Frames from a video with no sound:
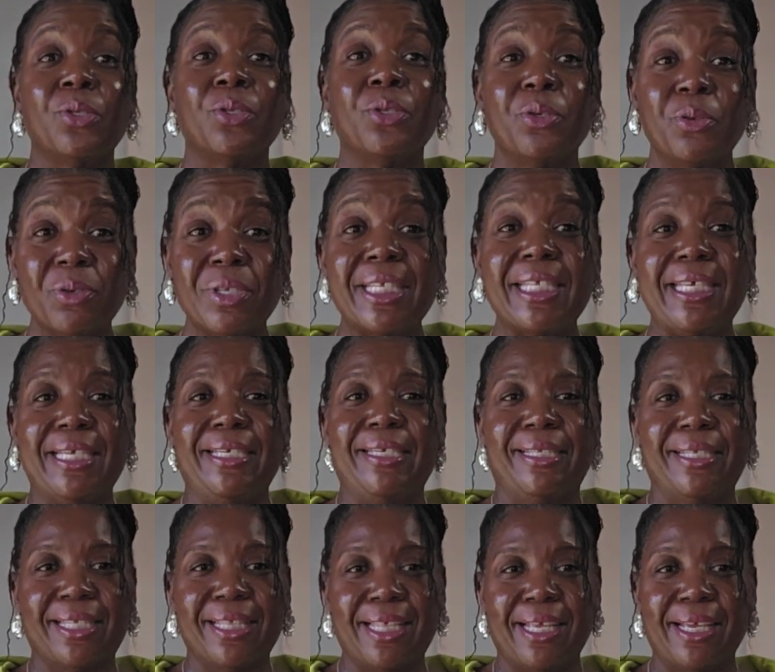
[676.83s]
2
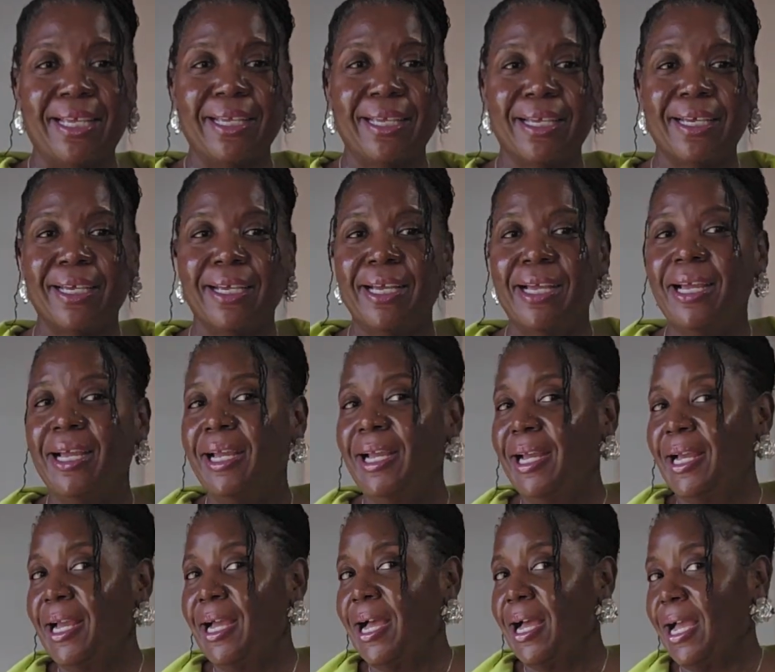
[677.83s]
C's thick,
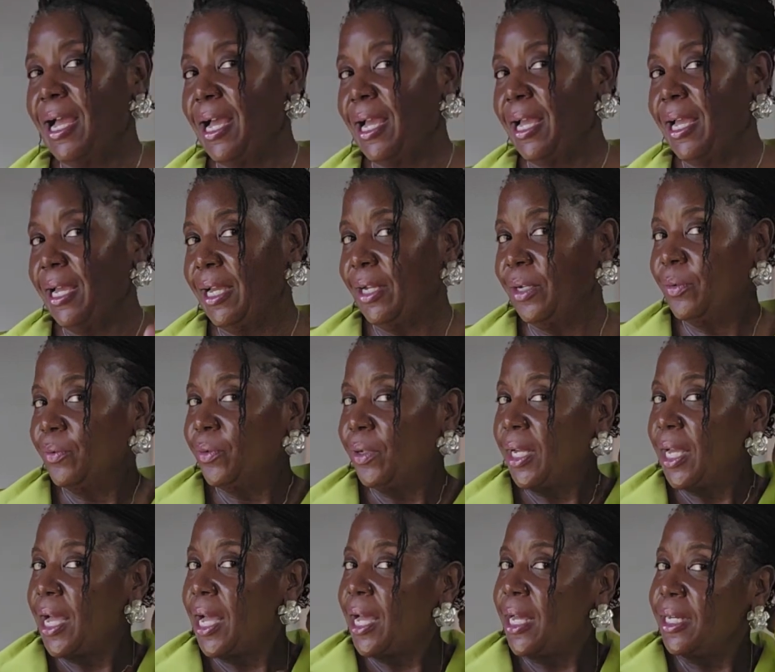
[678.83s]
and
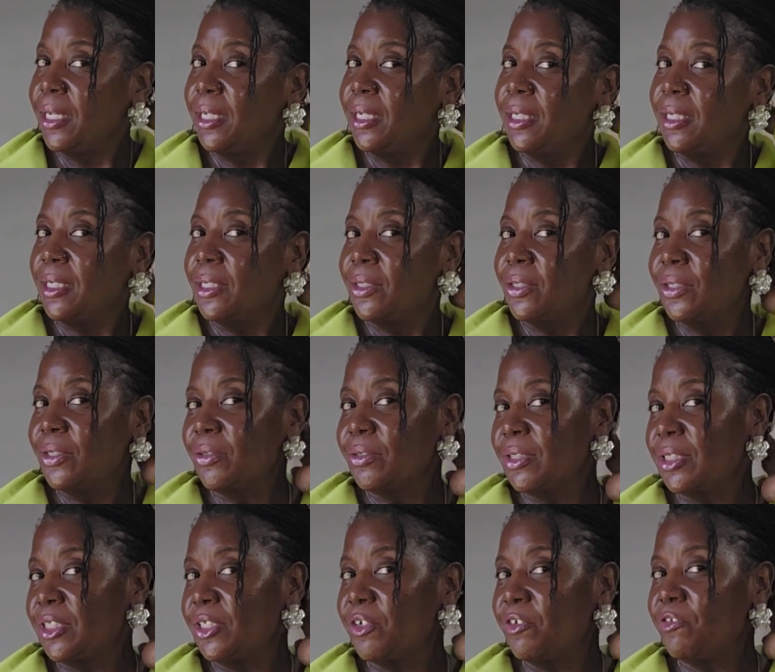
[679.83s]
we added a little
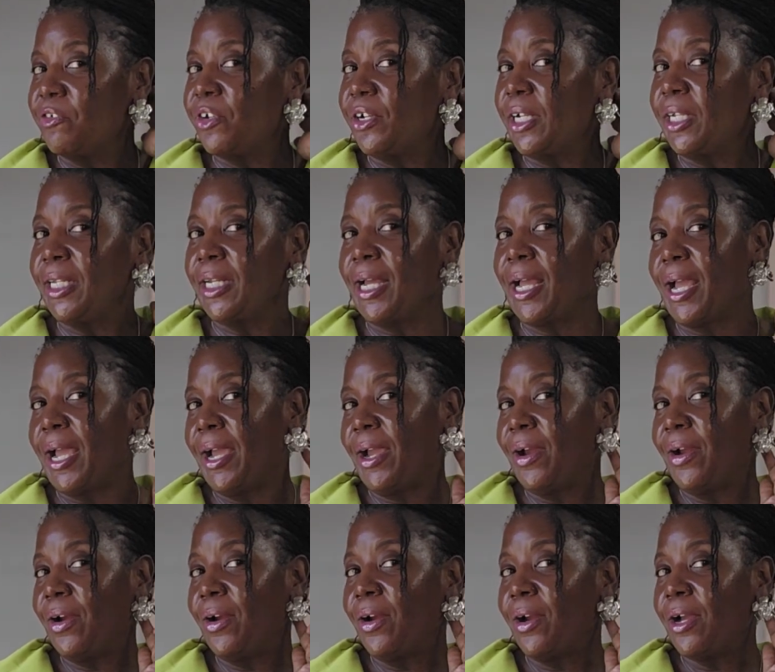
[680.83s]
silver in the
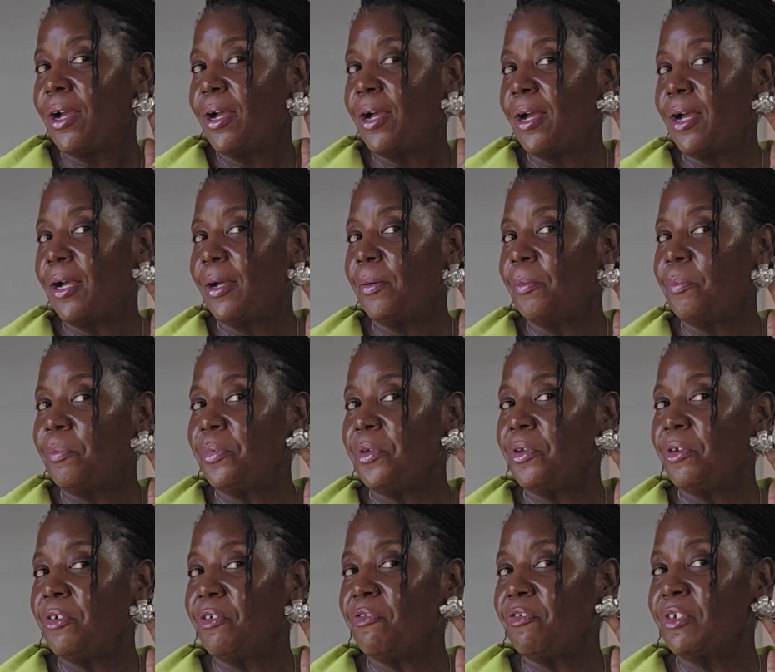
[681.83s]
hair, a
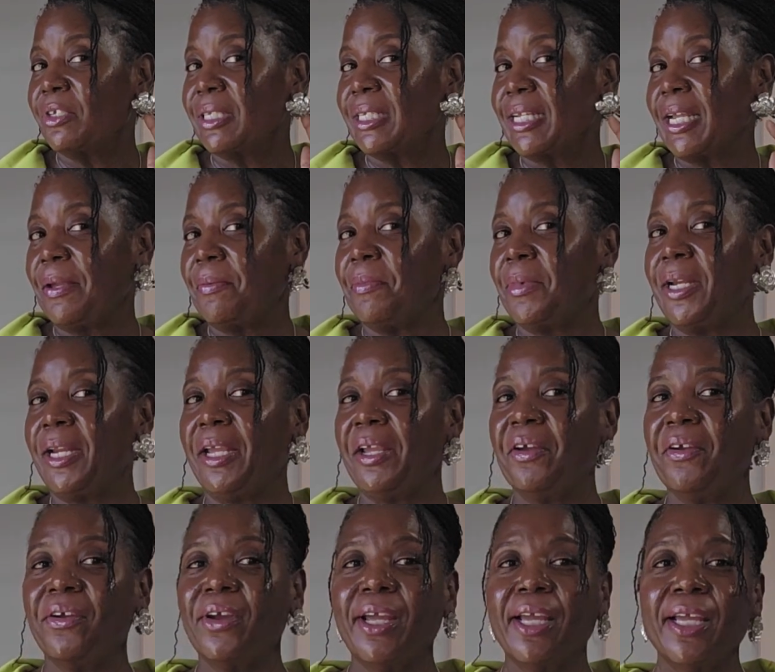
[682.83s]
beautiful statement
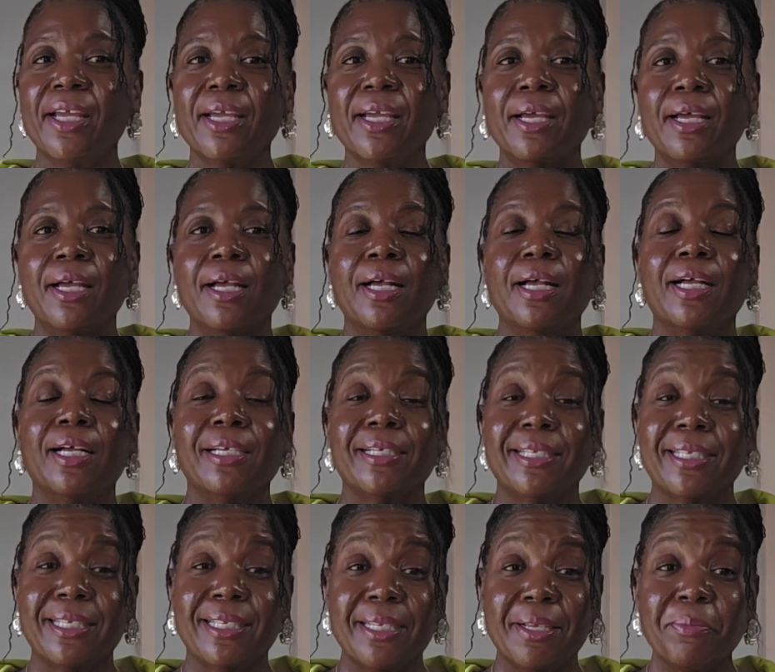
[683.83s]
earring, a
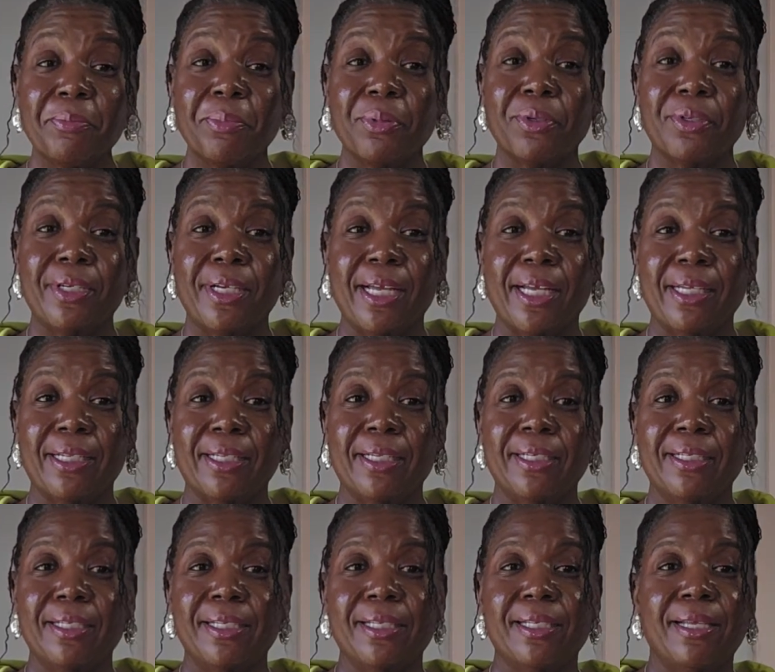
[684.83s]
simple
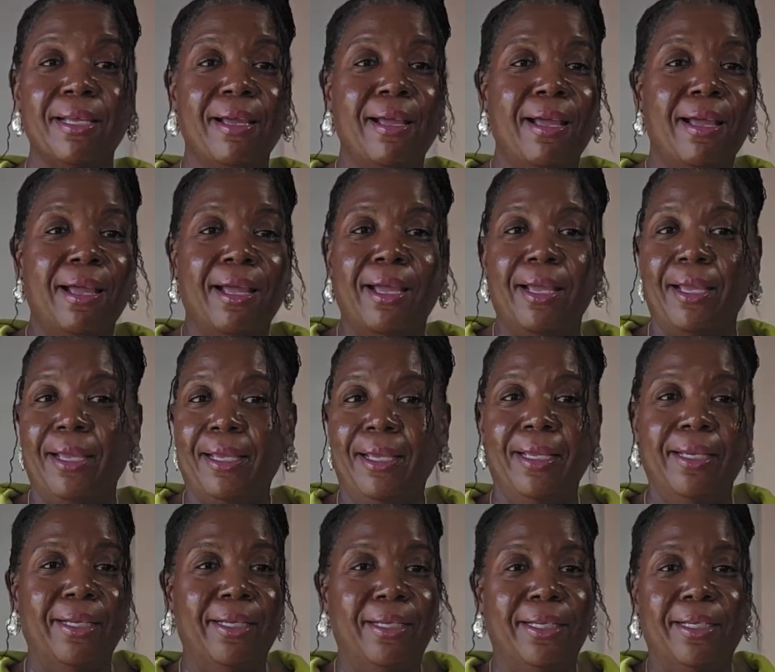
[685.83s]
necklace,
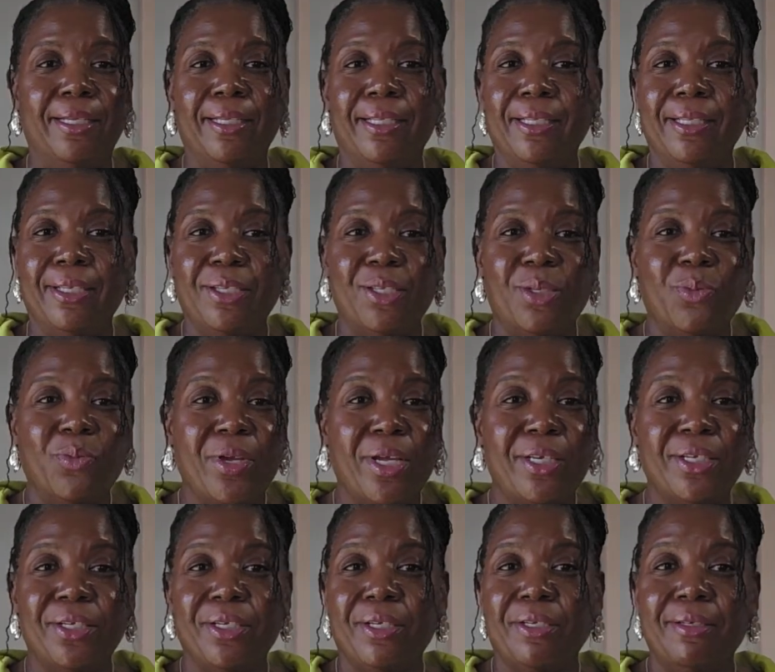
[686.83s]
and the
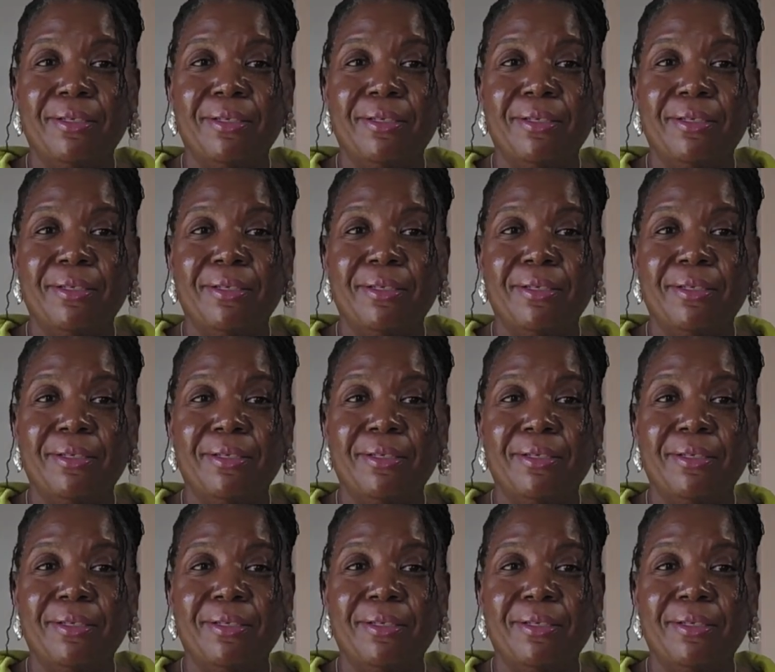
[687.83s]
sweat